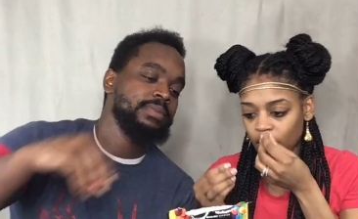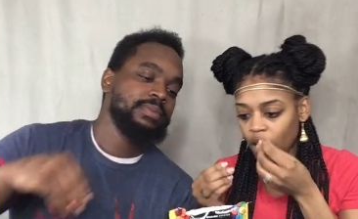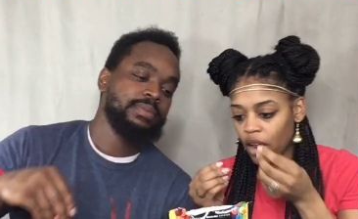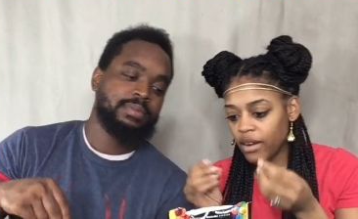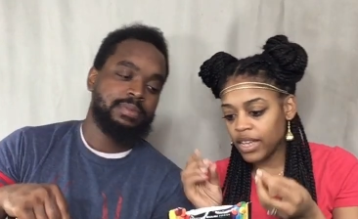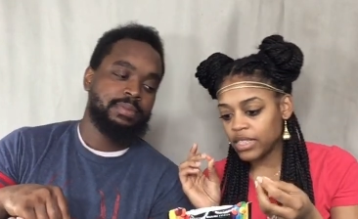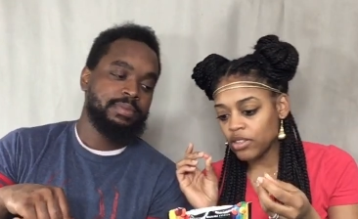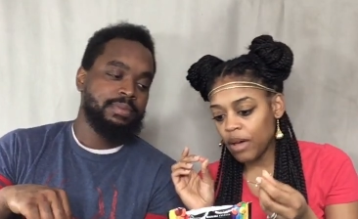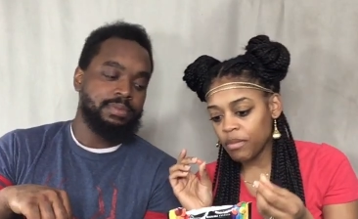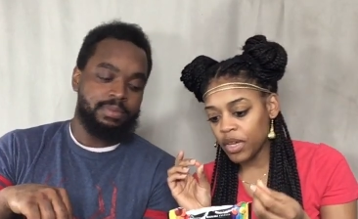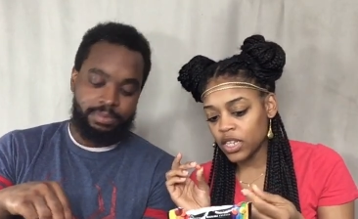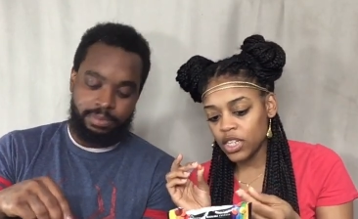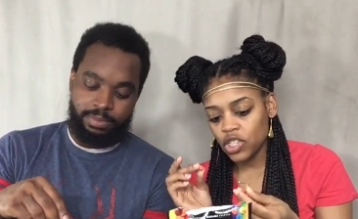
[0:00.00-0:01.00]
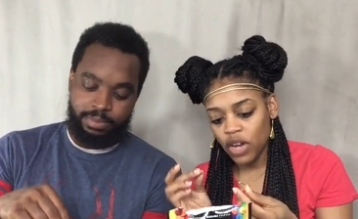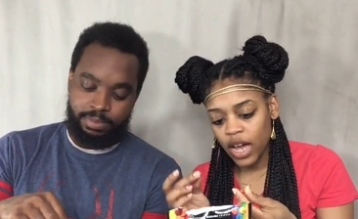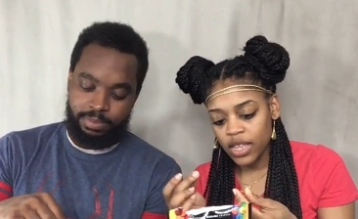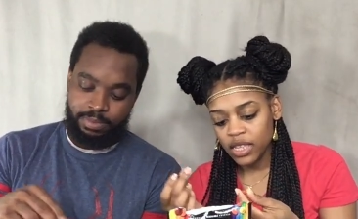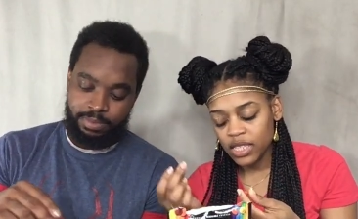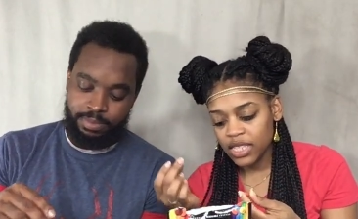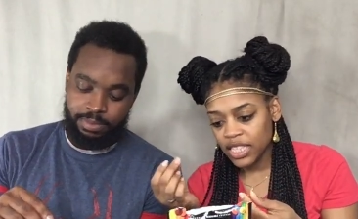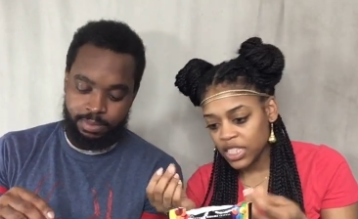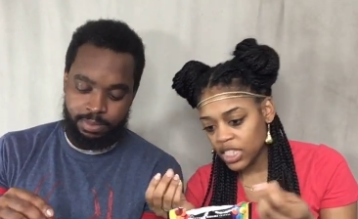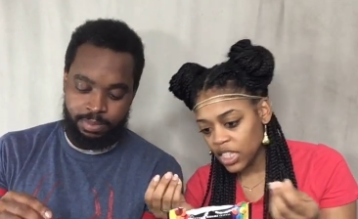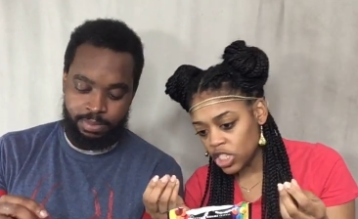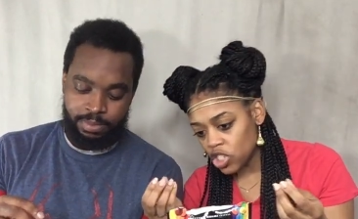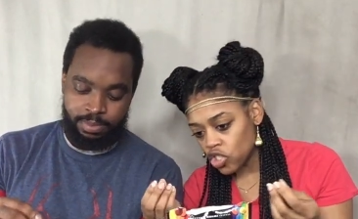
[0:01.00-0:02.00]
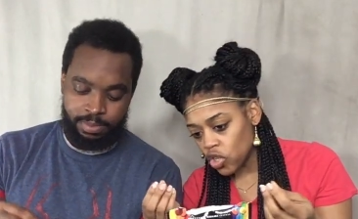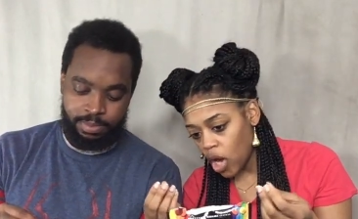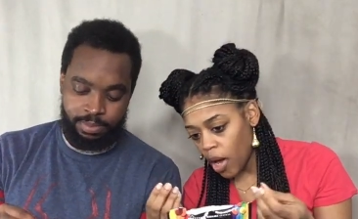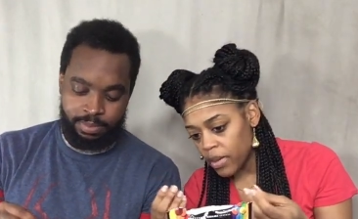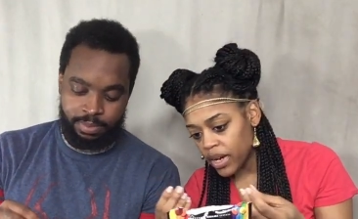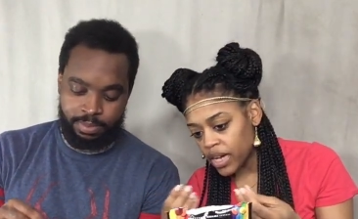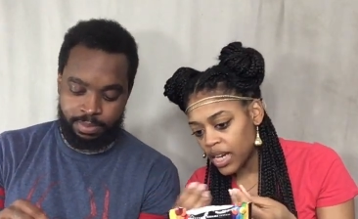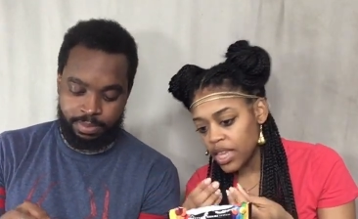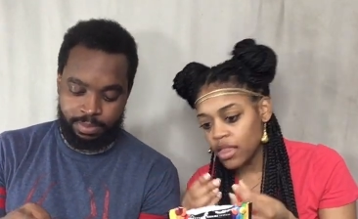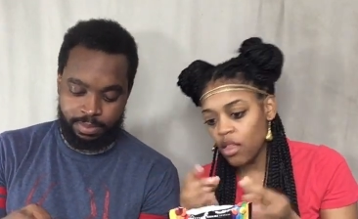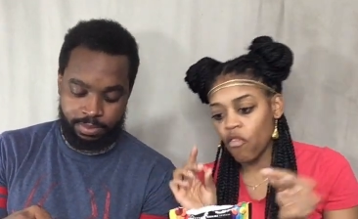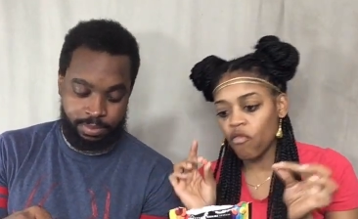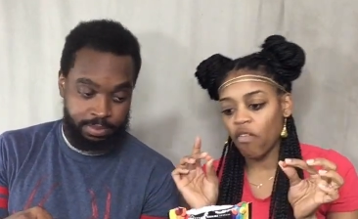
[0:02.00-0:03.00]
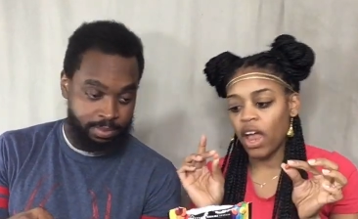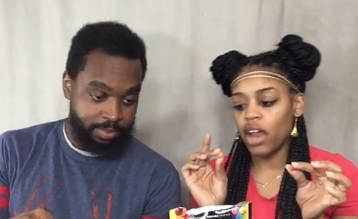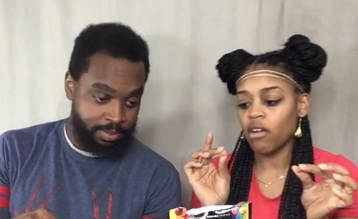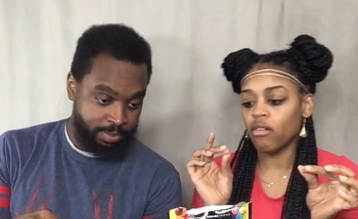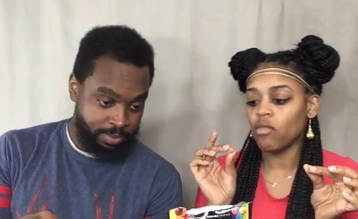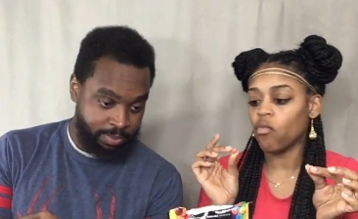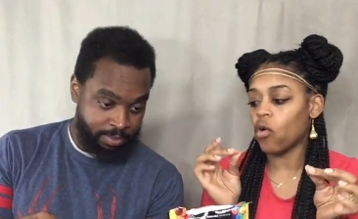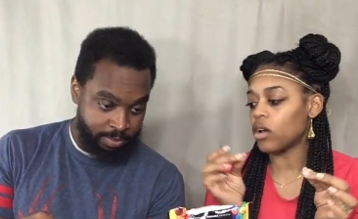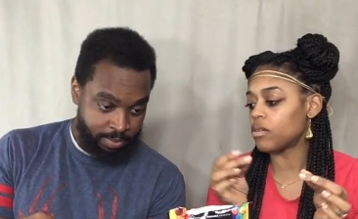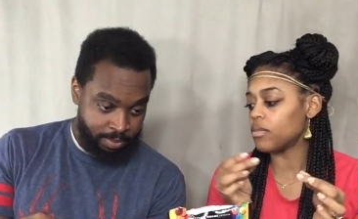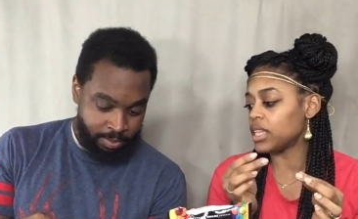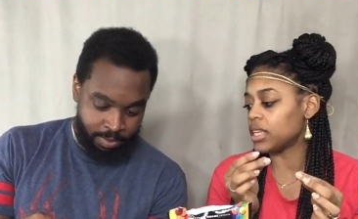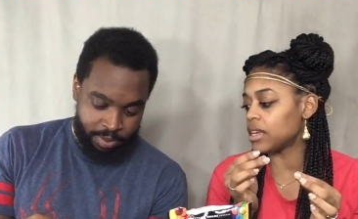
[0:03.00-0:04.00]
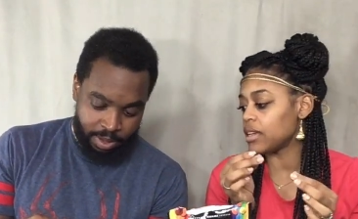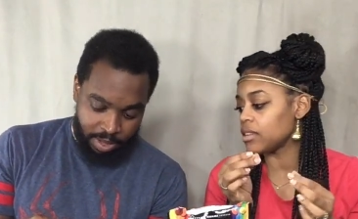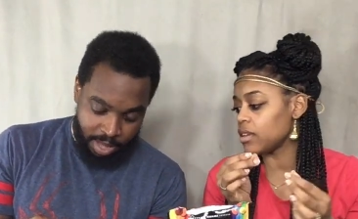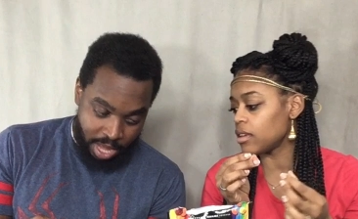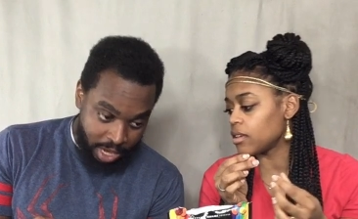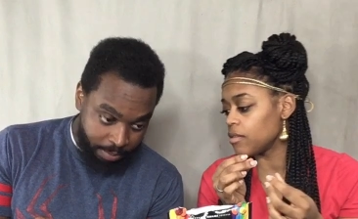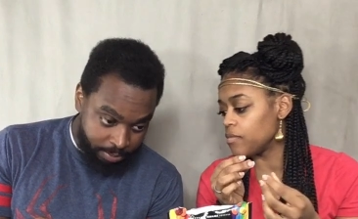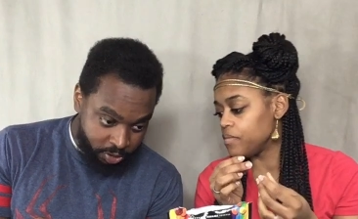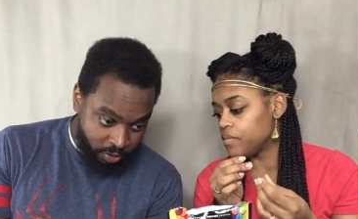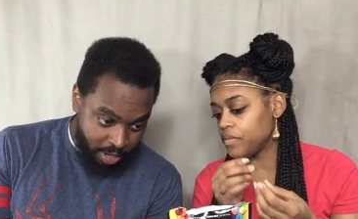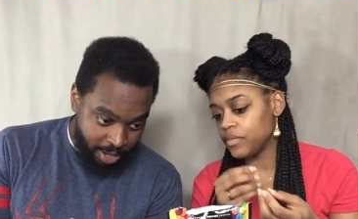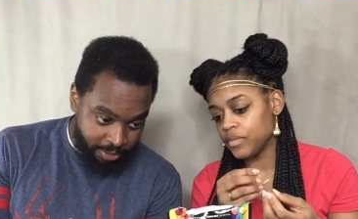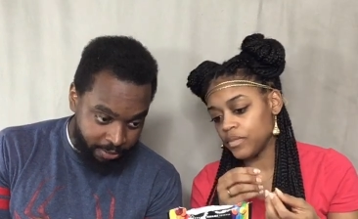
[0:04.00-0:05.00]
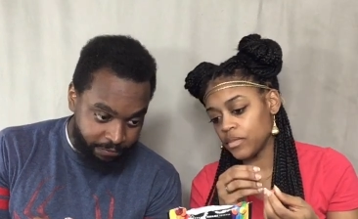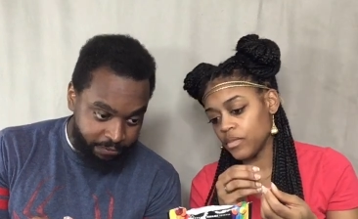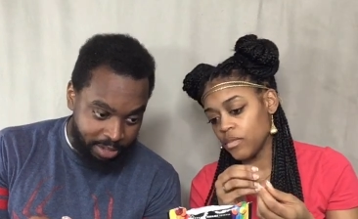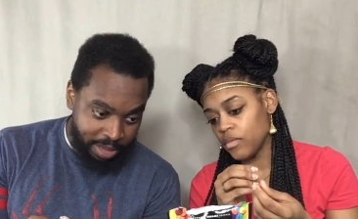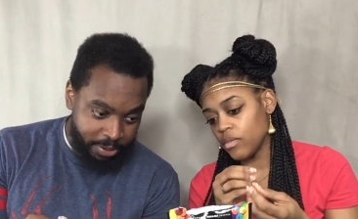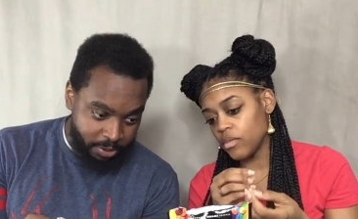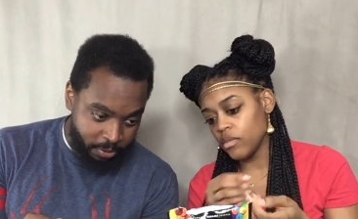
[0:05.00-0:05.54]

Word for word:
Speaker 1: All right, so I'm gonna try the sizzling strawberry and the fiery watermelon. I think I'm trying
Speaker 2: the flaming